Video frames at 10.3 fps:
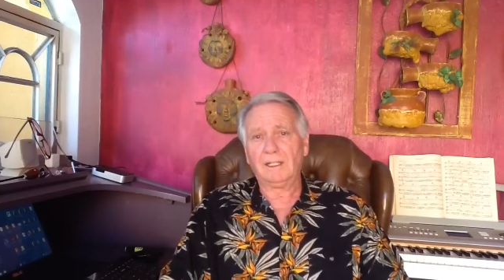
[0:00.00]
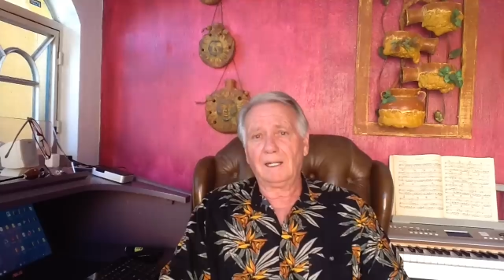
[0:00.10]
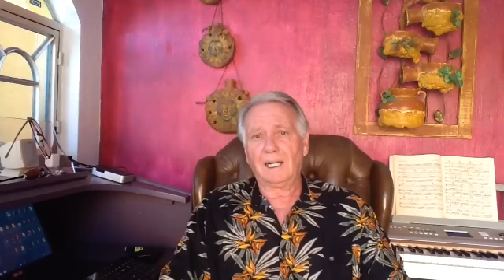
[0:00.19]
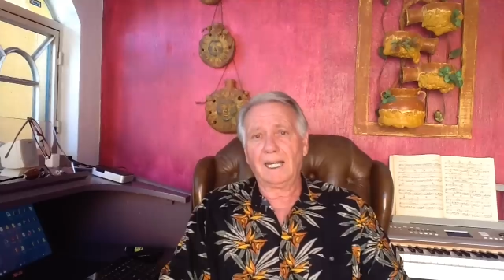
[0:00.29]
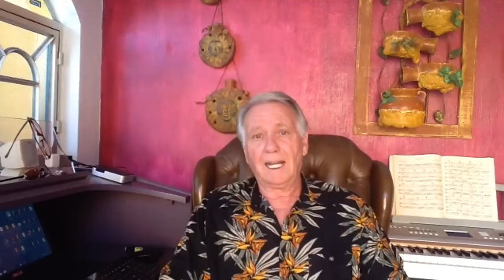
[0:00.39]

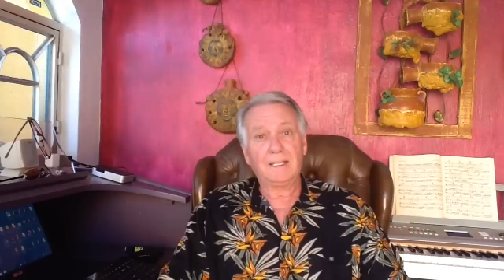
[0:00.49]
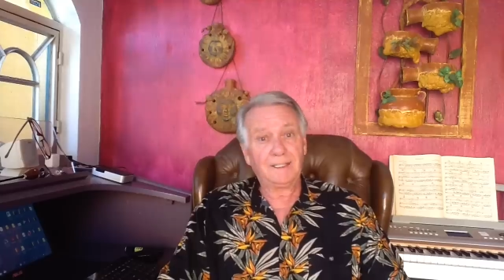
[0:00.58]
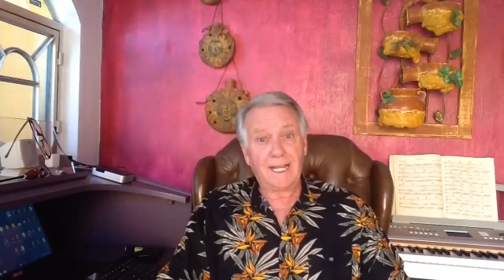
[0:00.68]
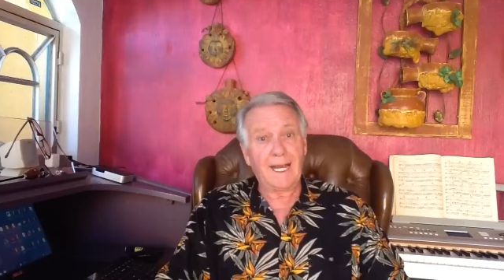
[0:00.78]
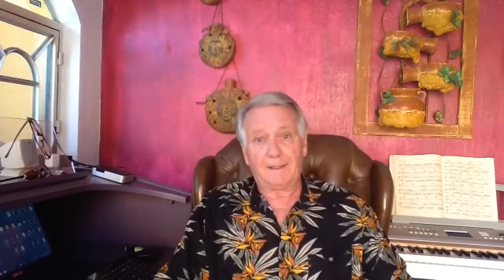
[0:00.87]
I had
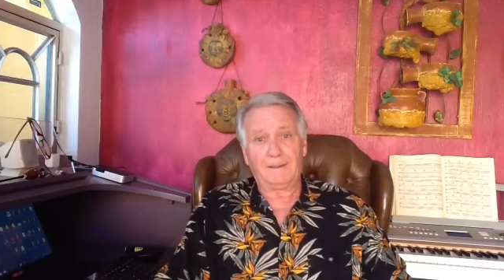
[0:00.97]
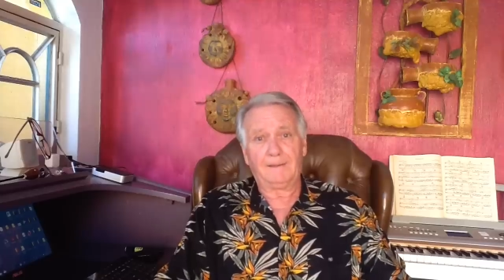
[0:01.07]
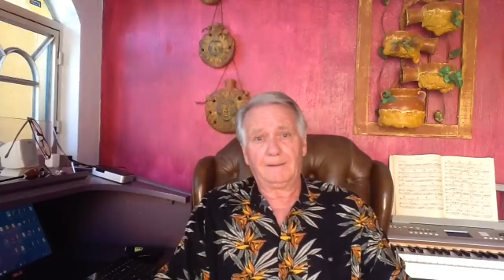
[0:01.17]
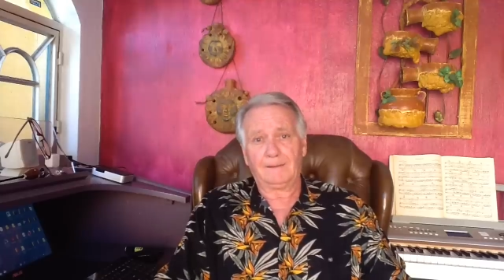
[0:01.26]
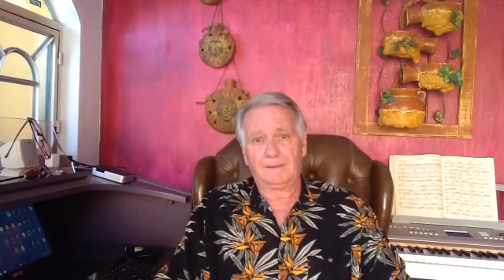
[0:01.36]
debt,
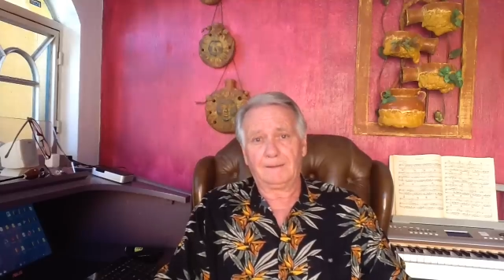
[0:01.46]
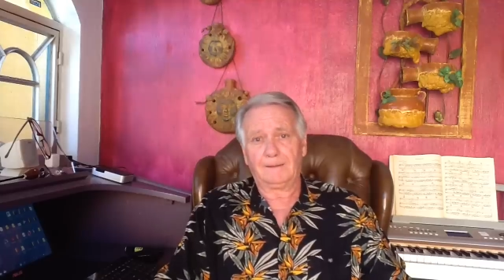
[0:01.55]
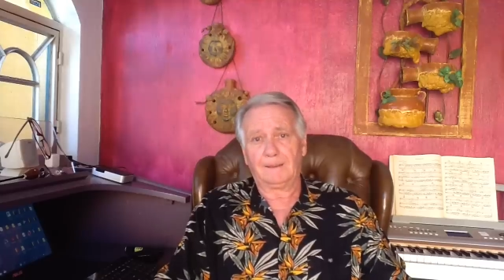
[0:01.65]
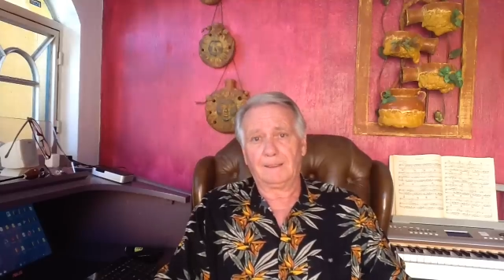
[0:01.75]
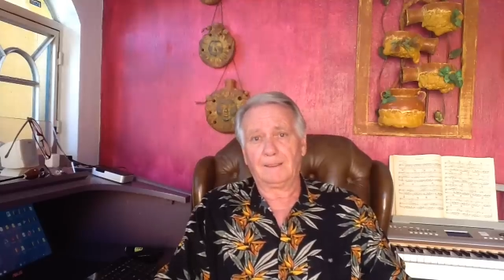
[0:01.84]

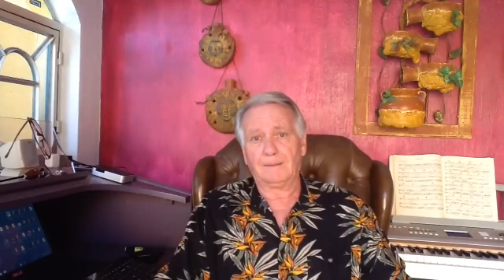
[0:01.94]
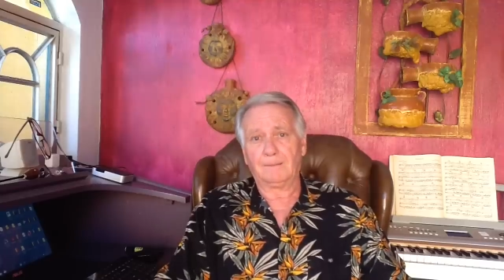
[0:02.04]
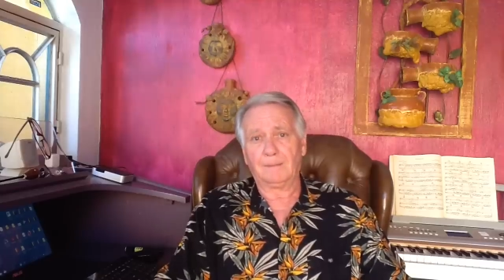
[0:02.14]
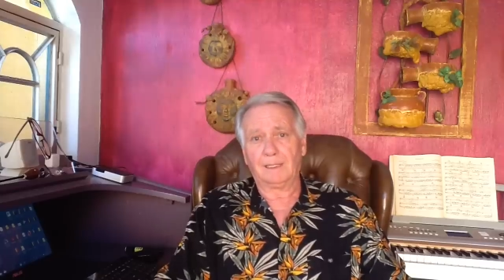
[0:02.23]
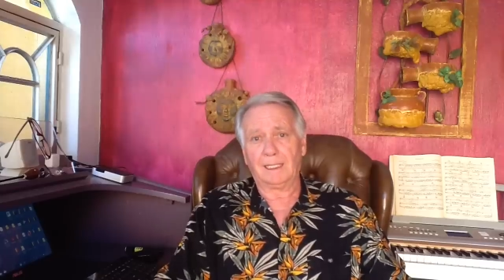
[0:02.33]

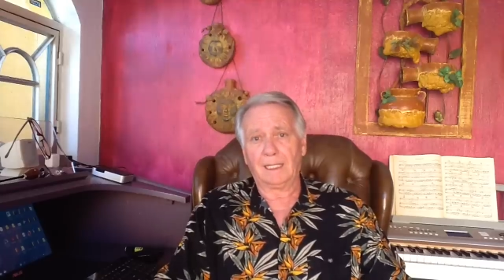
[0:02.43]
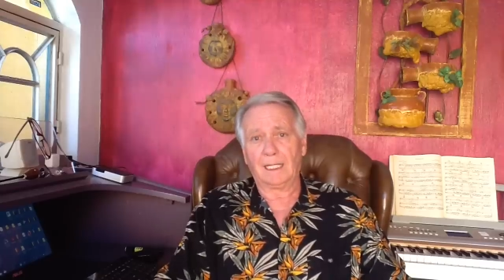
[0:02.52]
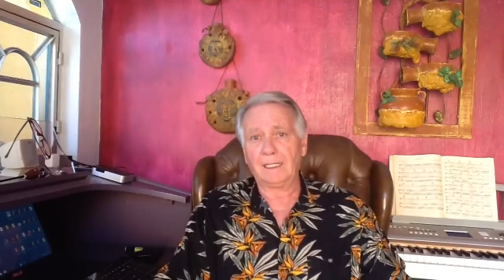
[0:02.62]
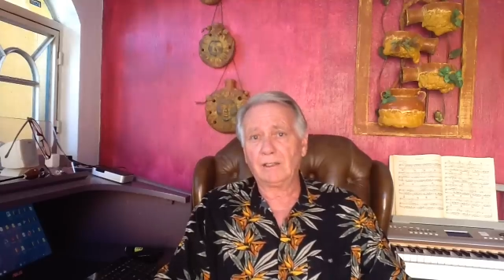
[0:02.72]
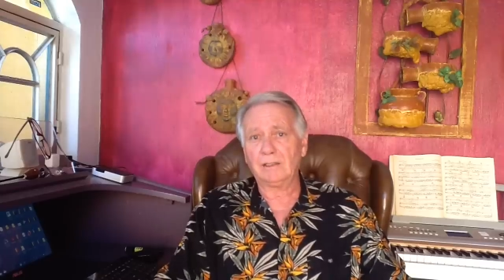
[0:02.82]
and
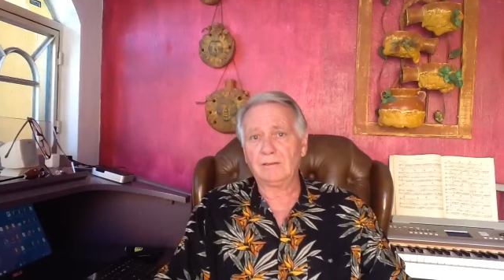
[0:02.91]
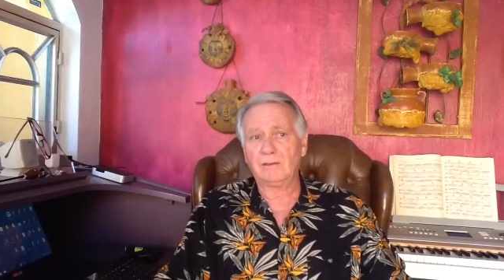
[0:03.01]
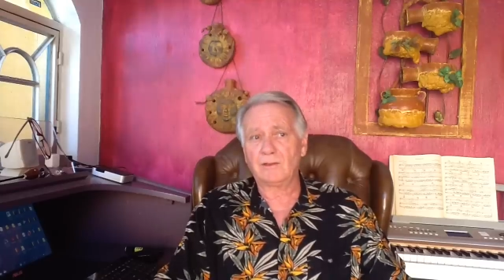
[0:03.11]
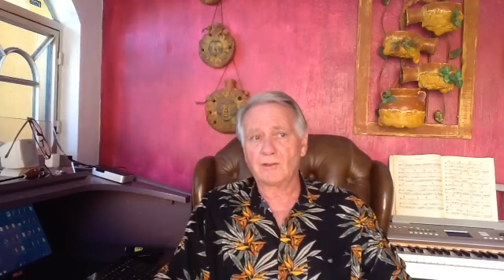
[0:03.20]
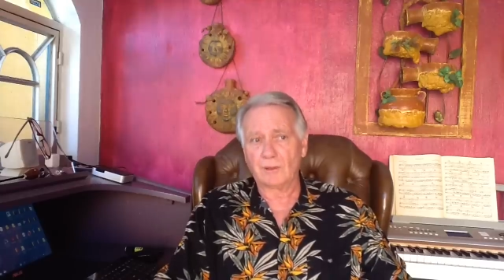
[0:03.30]
I
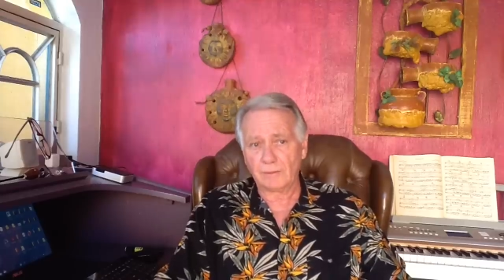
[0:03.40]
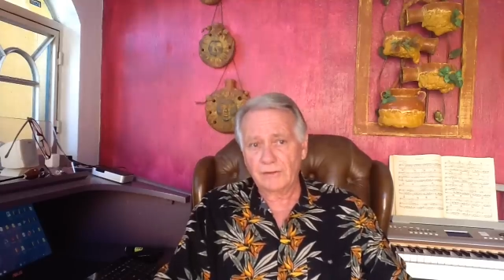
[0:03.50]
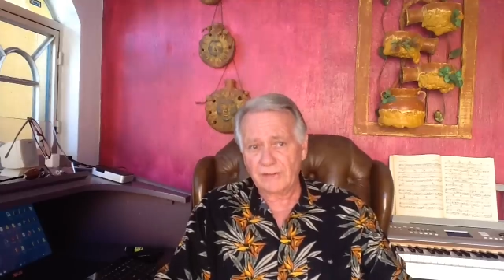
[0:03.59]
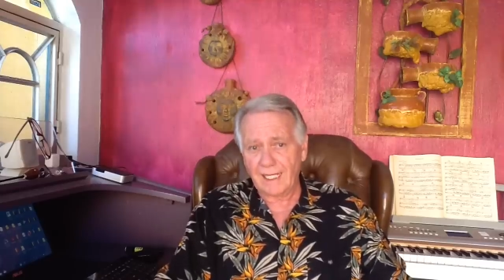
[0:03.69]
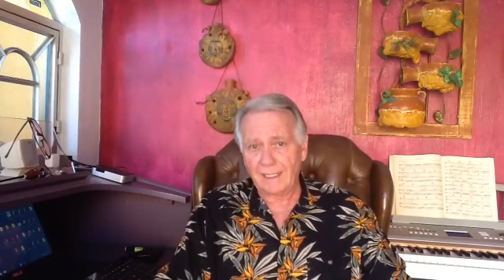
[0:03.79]
could
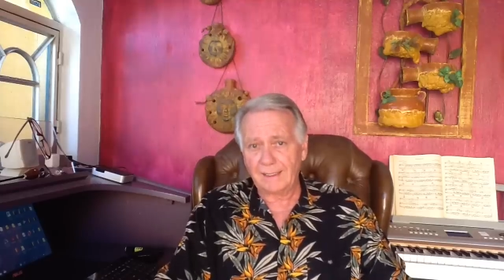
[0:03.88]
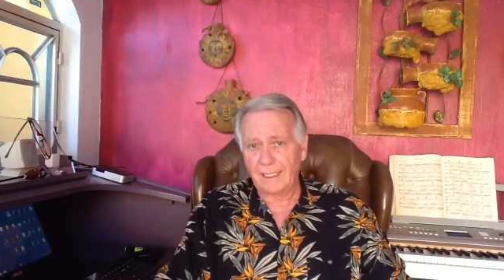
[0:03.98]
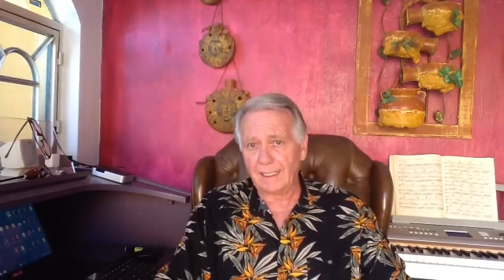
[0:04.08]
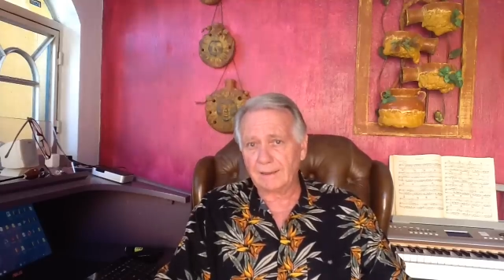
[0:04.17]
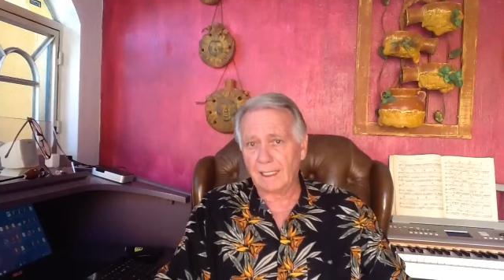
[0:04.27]
service that debt.